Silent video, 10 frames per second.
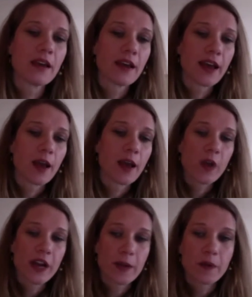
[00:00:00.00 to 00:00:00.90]
When
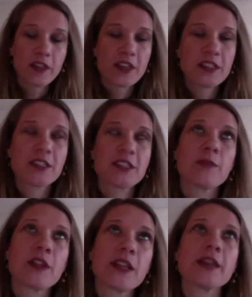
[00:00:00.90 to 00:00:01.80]
I put this into
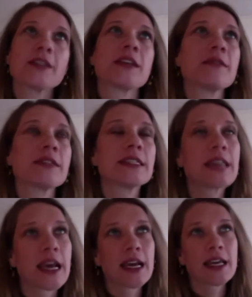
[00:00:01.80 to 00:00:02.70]
place, I would
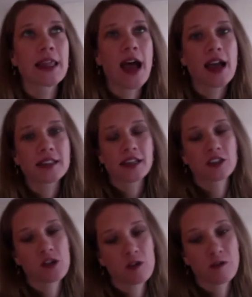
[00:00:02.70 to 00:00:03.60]
say that sexual
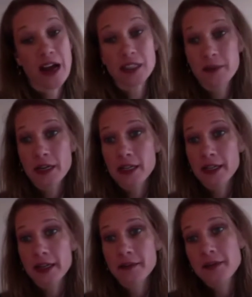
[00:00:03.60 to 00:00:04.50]
harassment
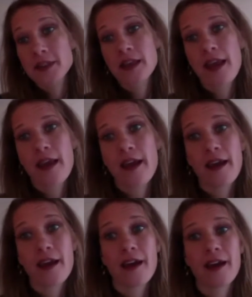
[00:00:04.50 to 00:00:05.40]
claims
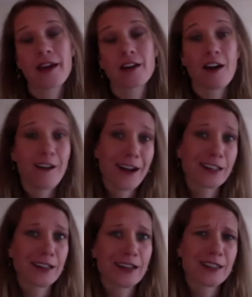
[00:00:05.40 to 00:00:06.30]
and car
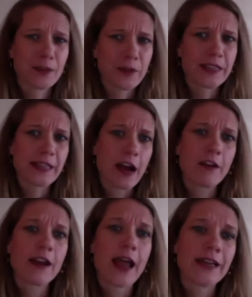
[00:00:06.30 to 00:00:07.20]
accidents went down
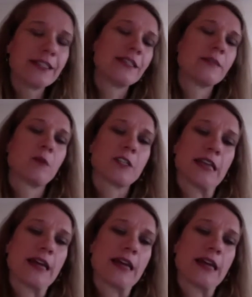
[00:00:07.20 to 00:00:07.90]
90%.